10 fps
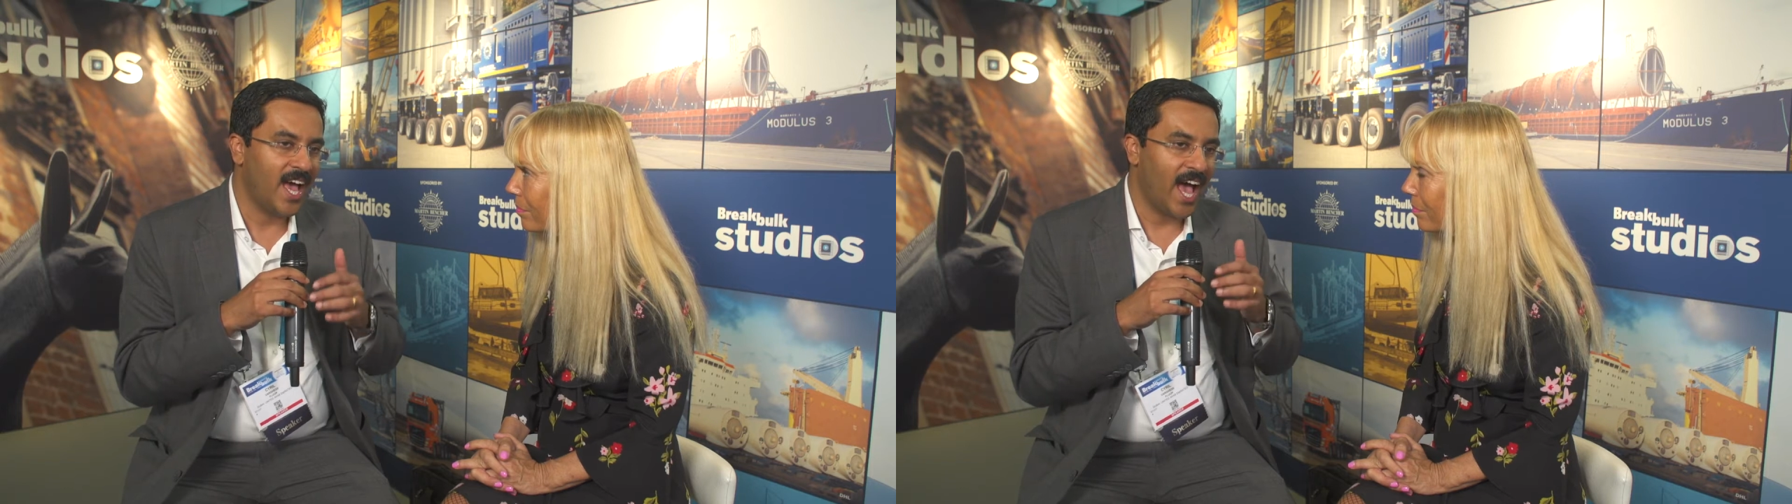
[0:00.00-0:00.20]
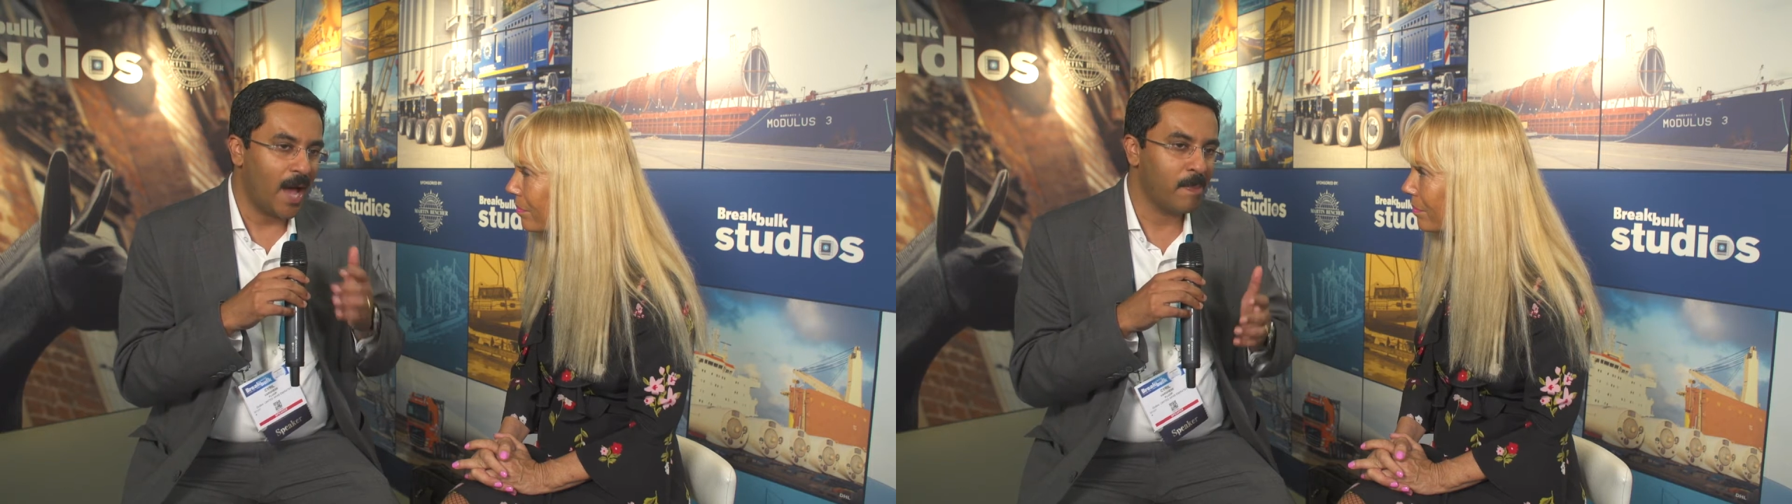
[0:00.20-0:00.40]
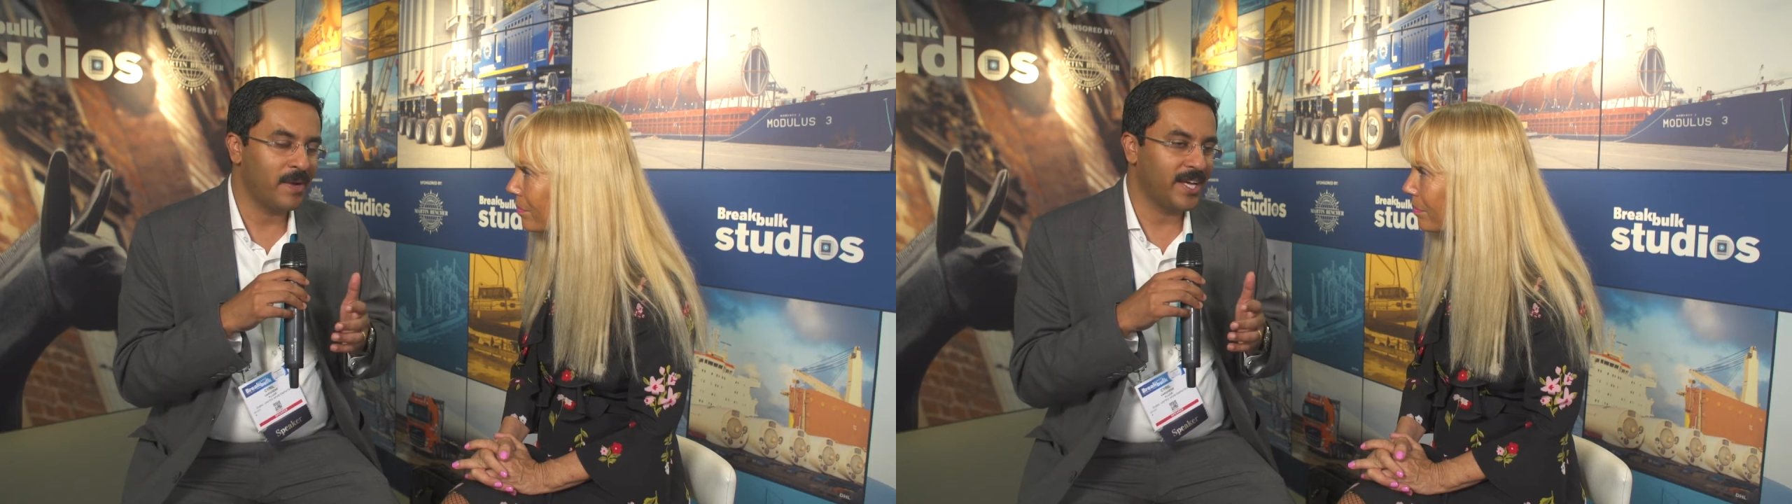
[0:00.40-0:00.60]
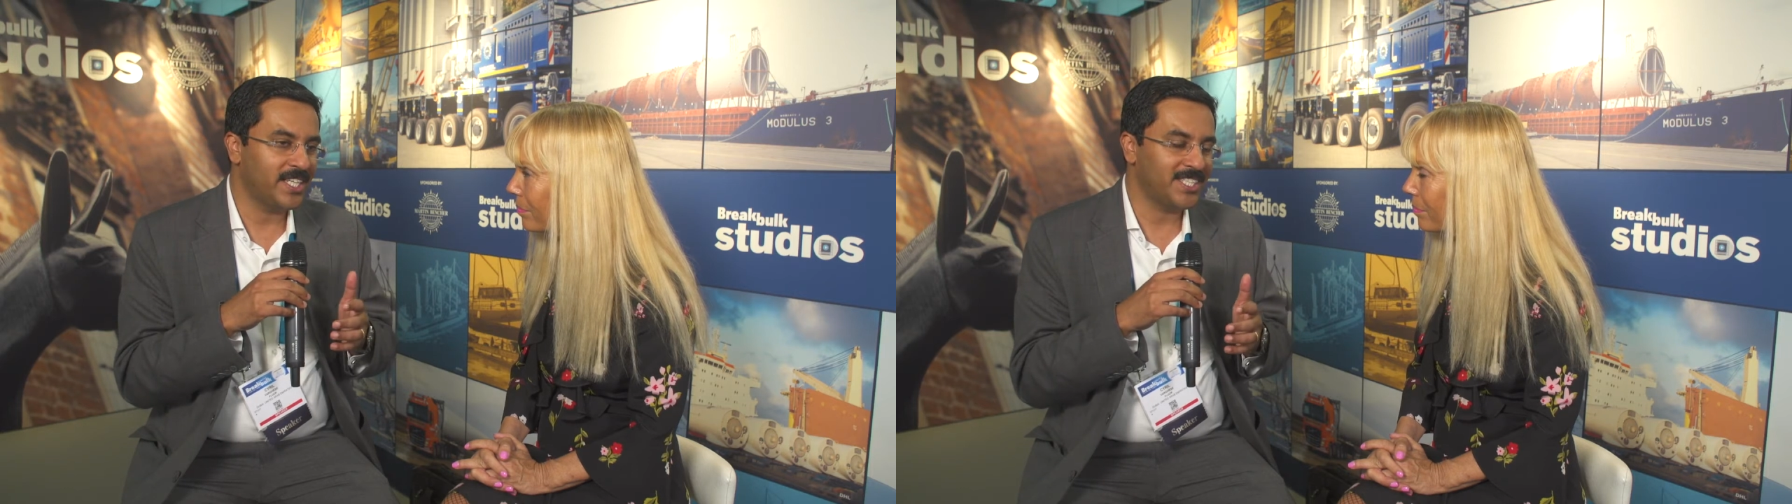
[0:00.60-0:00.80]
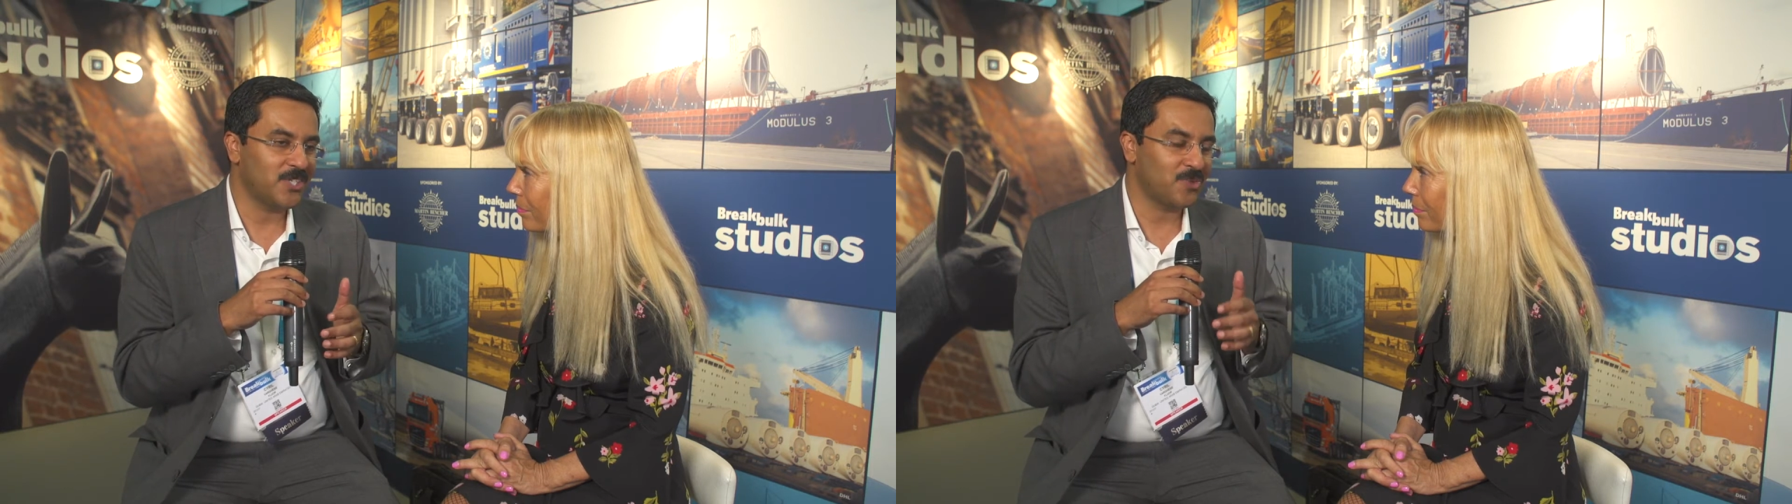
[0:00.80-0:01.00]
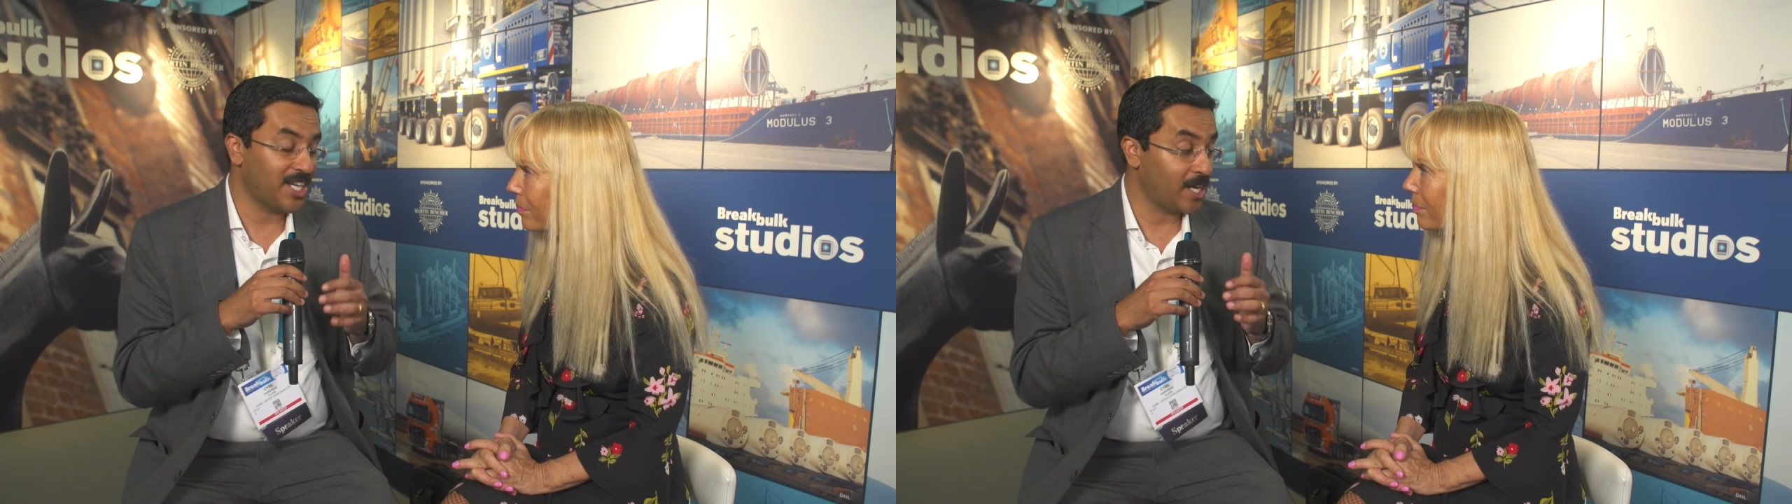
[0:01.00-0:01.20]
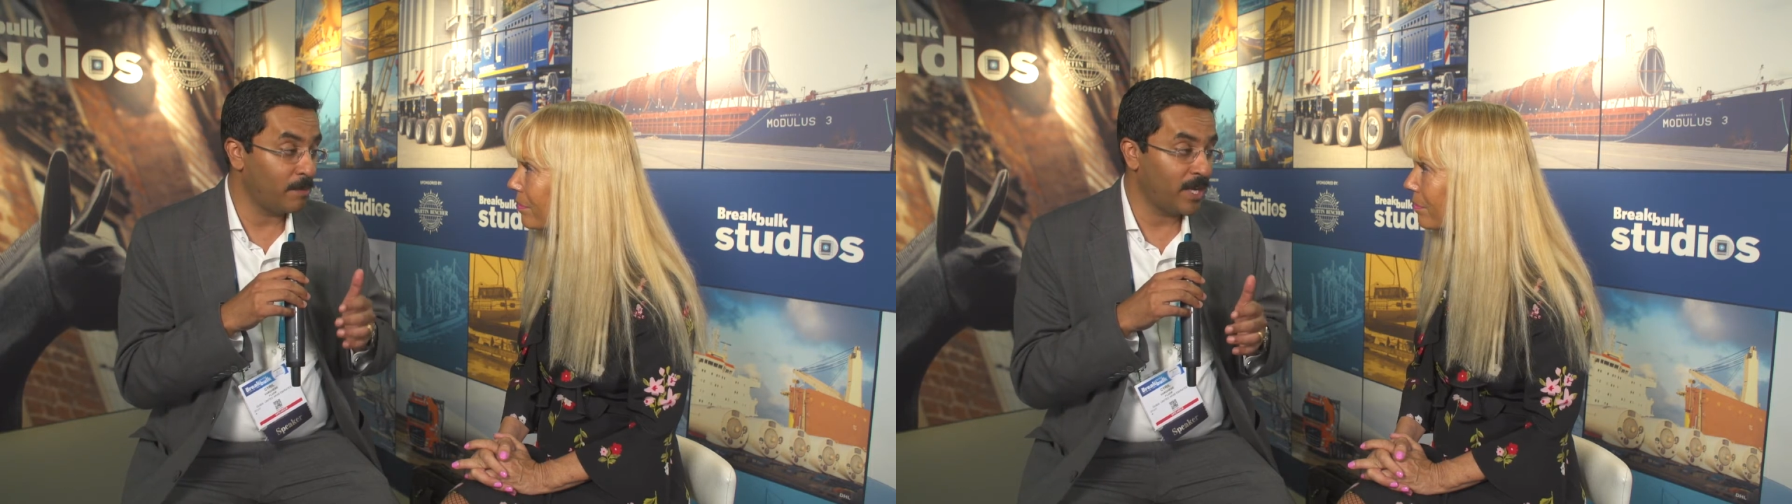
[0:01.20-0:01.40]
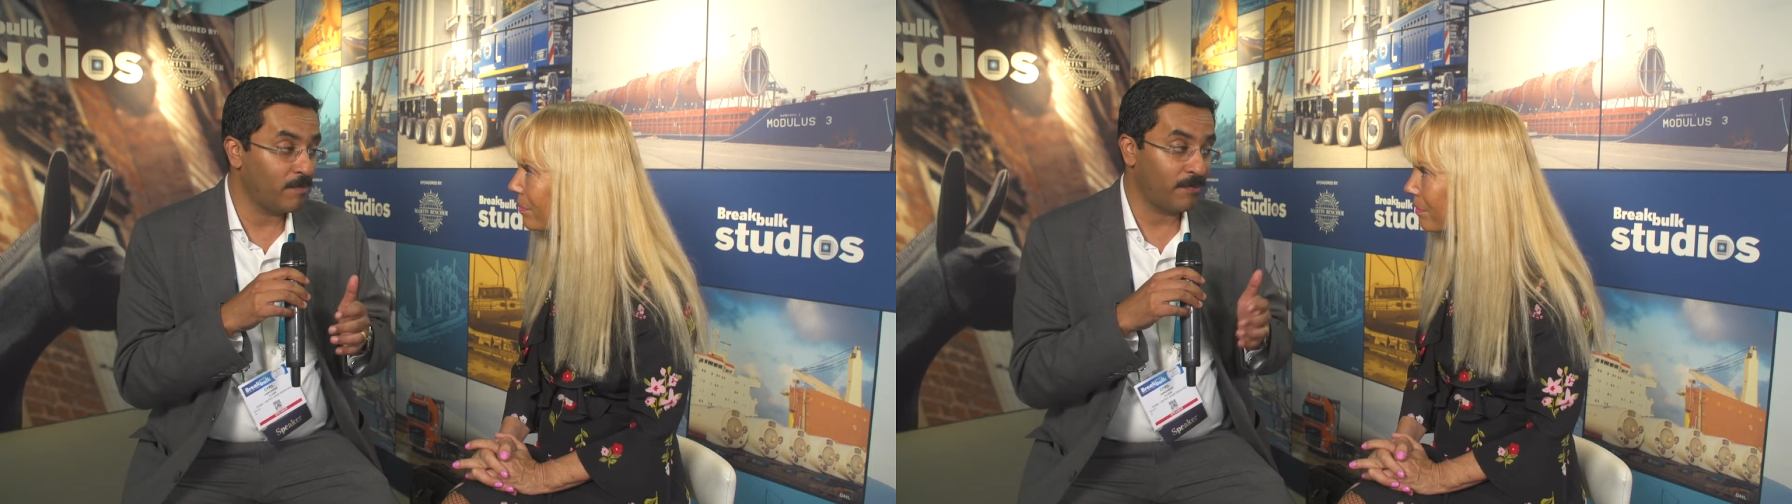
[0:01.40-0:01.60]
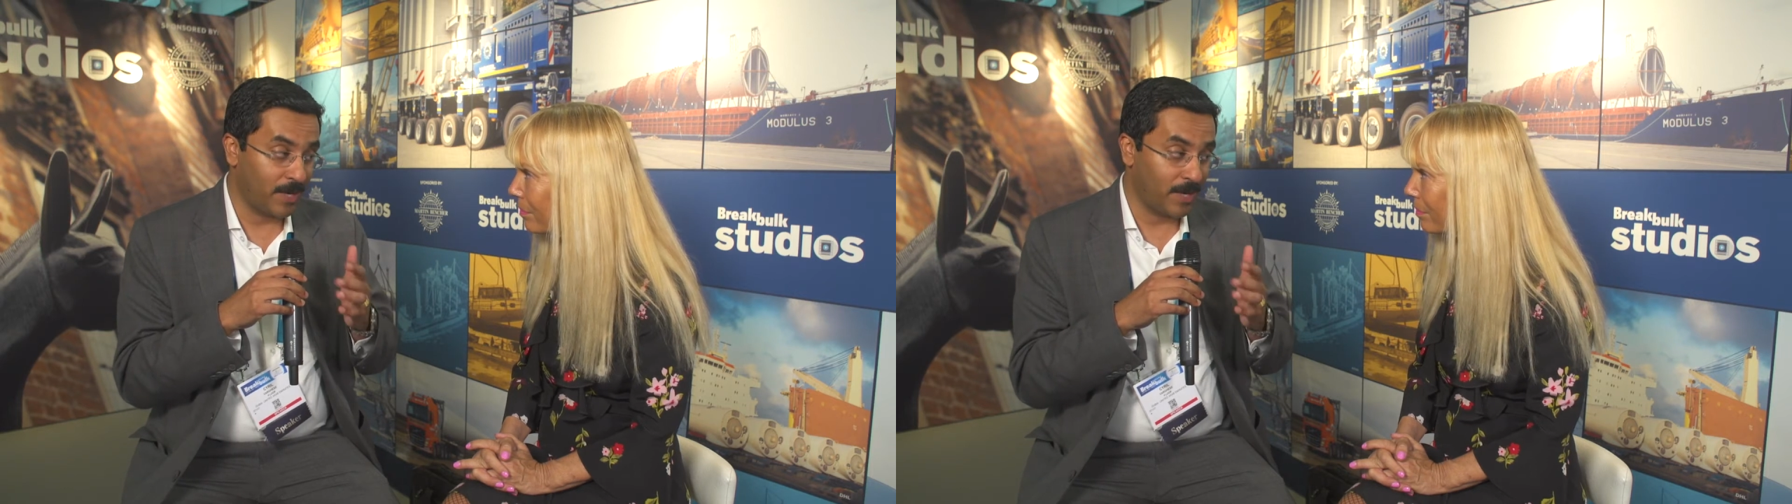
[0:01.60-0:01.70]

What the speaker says: applications which are coming up